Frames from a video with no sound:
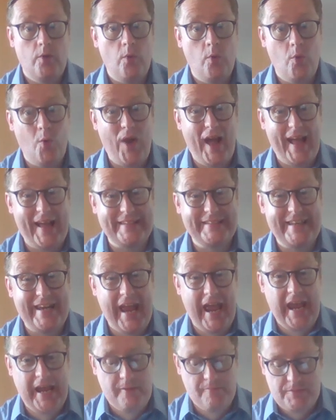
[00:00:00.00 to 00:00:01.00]
all had
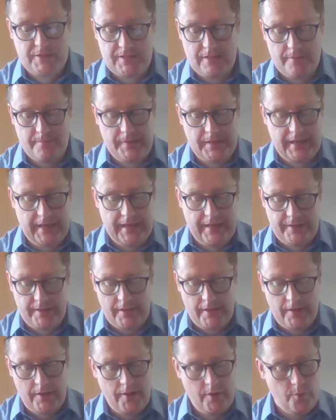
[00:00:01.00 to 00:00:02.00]
names that
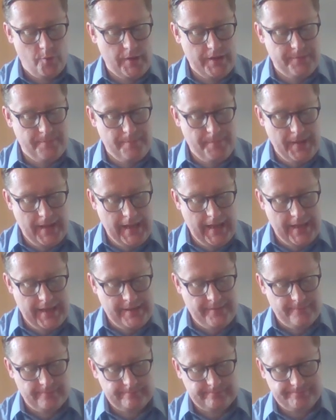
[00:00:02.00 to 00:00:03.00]
begin with
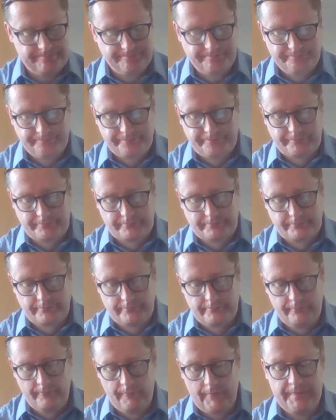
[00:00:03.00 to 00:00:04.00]
P.
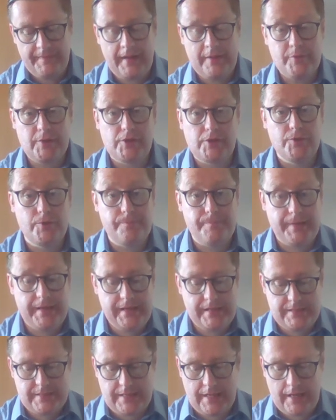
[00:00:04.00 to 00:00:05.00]
They were called
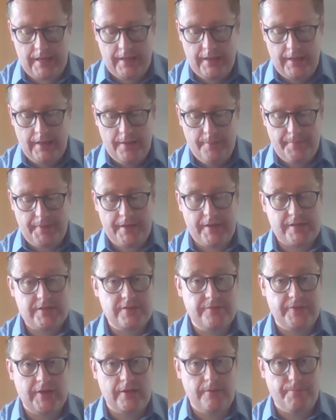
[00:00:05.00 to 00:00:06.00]
Peter,
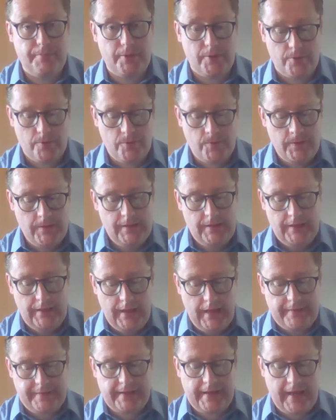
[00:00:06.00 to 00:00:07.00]
Percival and Paul.
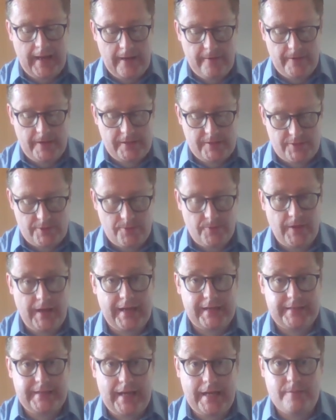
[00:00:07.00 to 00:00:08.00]
And the carrots all
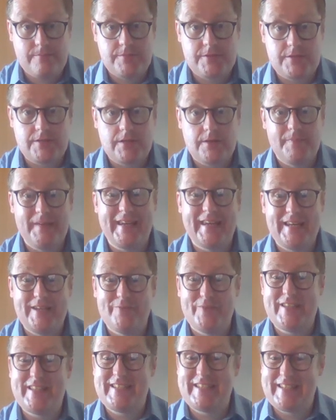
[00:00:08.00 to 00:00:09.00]
had names
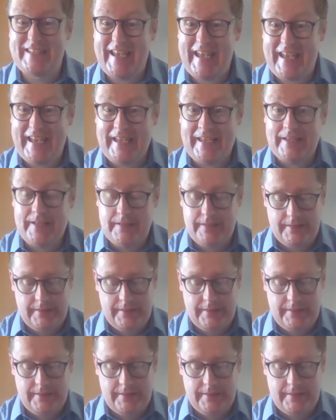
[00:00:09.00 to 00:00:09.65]
beginning with C.